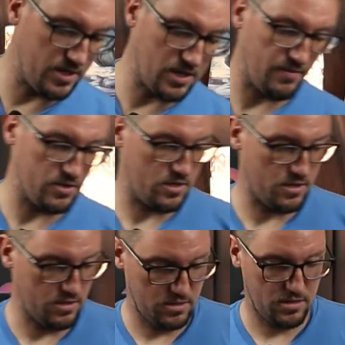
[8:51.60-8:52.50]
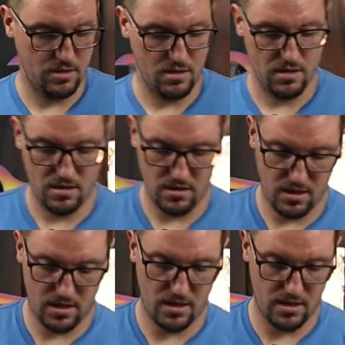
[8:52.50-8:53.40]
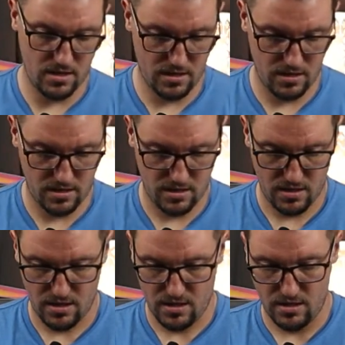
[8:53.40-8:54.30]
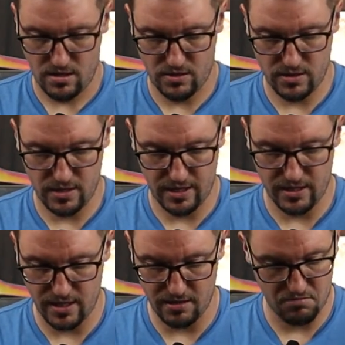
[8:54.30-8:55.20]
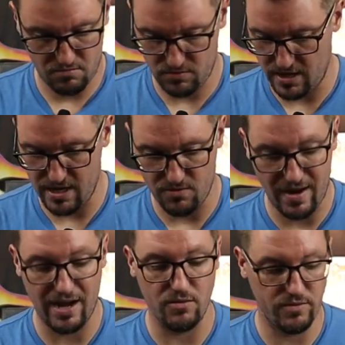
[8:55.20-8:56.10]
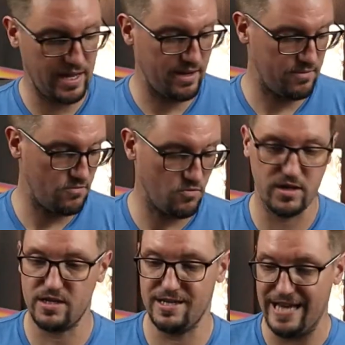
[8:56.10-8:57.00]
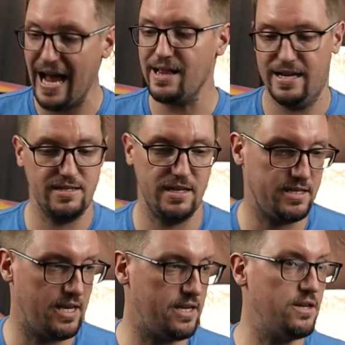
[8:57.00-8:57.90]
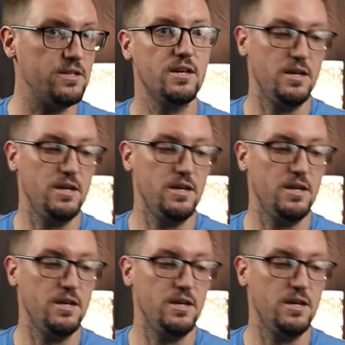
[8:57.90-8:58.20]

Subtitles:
covers on and looks like yeah, wow, that works exactly as they say it does.